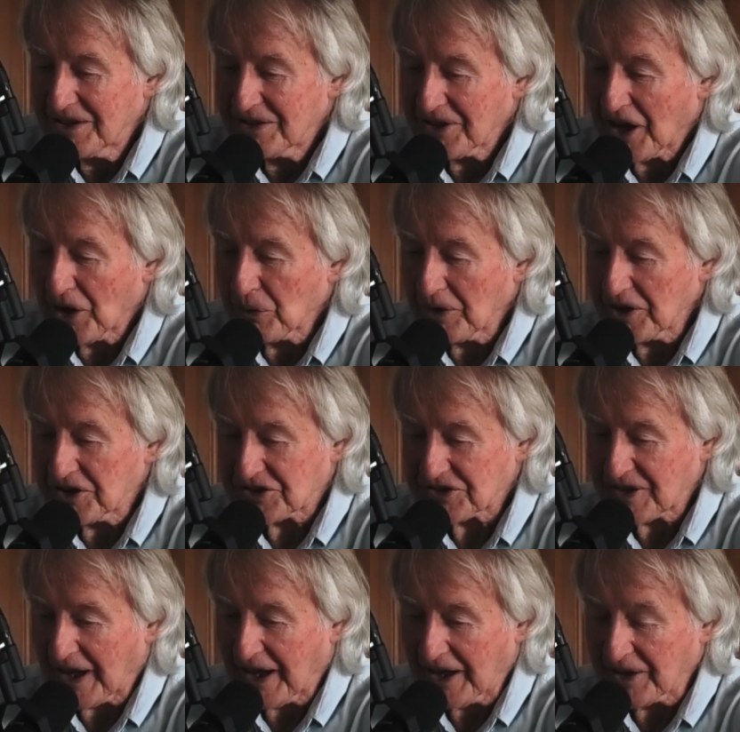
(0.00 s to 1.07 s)
you know where you
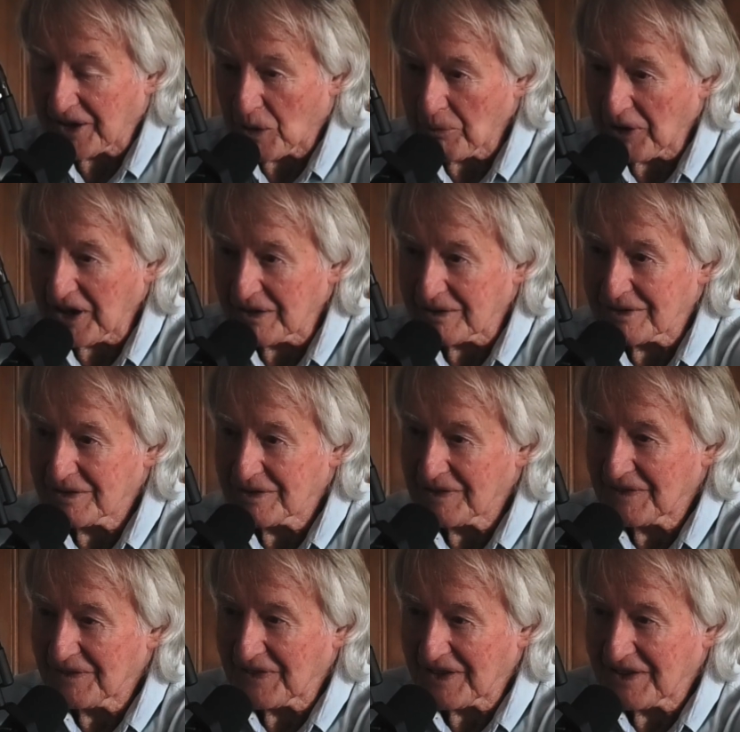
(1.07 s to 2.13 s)
stand. I mean,
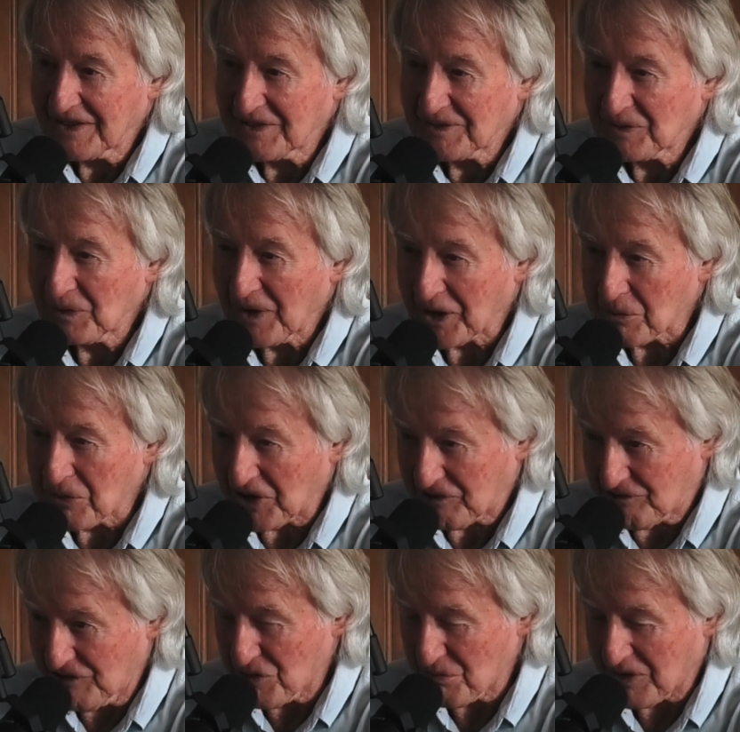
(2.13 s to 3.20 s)
one of my
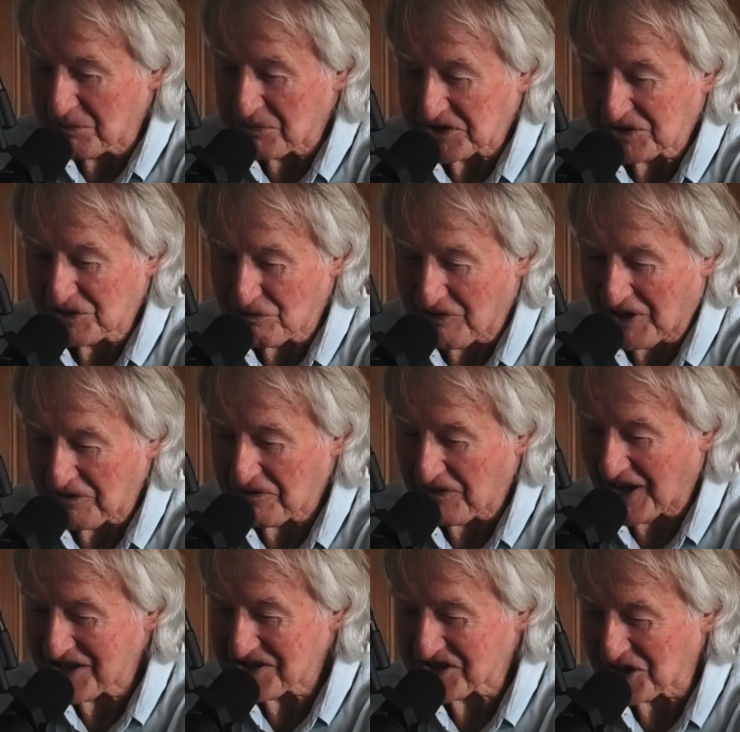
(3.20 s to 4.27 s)
crew members could run
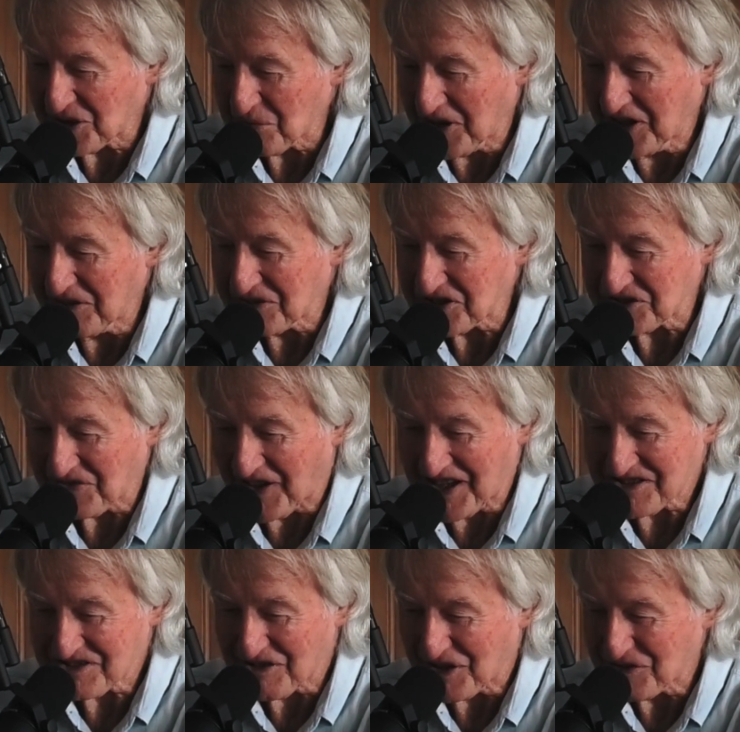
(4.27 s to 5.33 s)
faster than me. He was
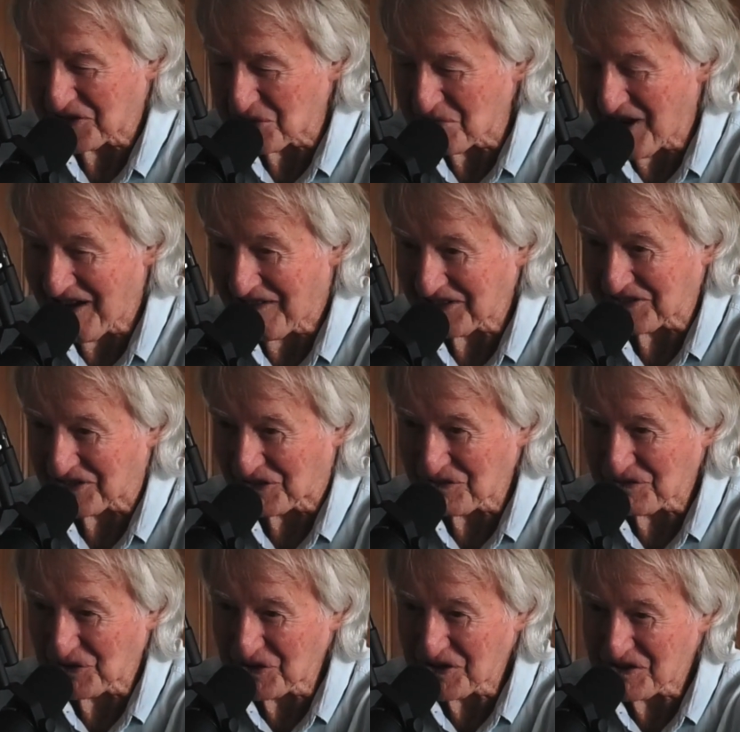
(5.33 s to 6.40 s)
faster over the marathon, the
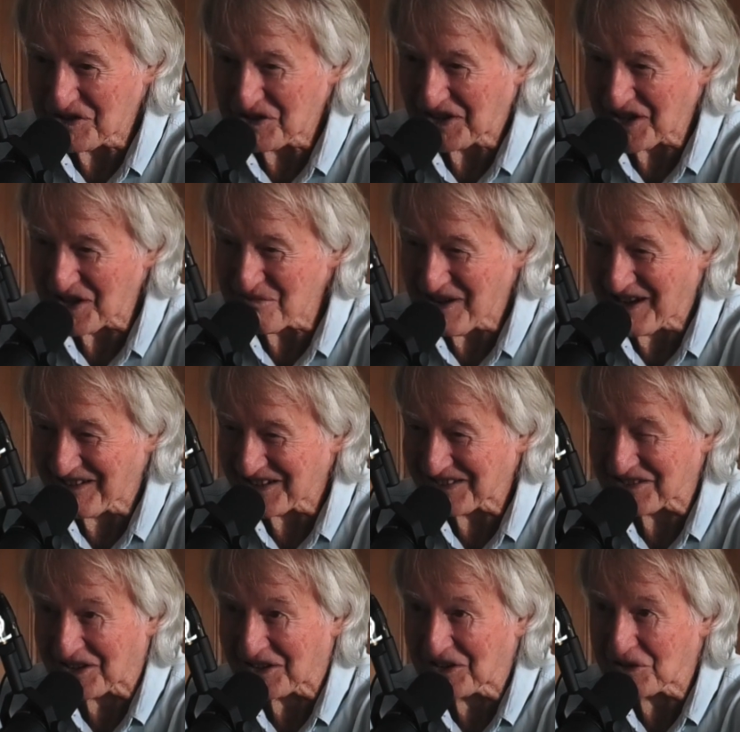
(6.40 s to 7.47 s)
42k
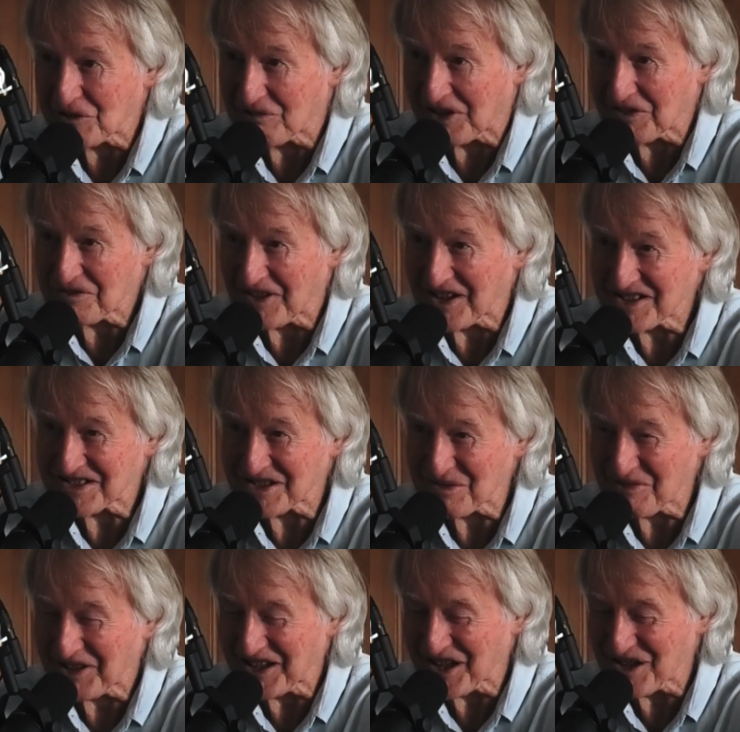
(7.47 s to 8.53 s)
marathon. He could run faster
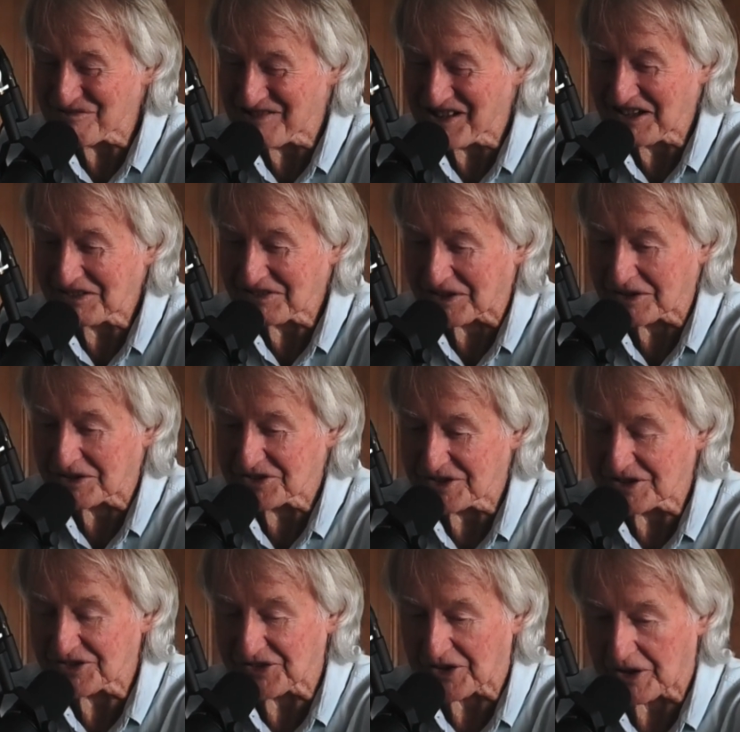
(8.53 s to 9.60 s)
than me over anything. It's
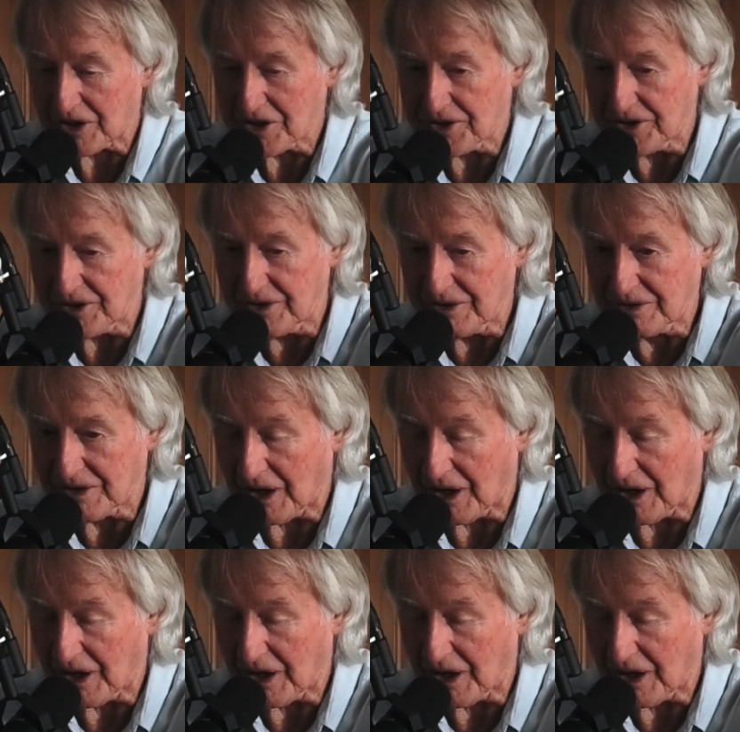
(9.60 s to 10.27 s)
just that I did.